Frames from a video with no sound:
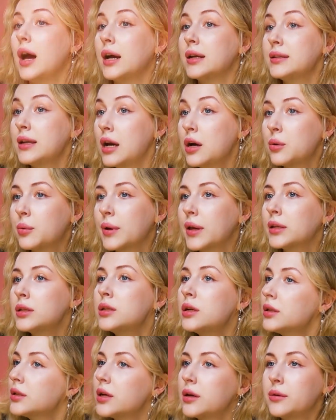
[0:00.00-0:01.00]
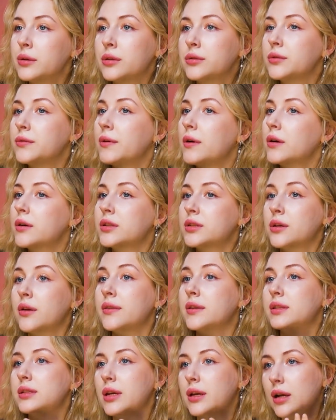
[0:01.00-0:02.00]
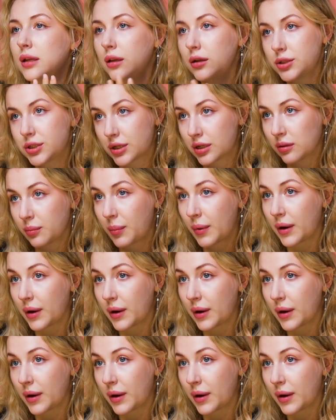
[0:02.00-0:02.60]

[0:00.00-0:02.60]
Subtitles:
Now, we're not going to focus on the psychological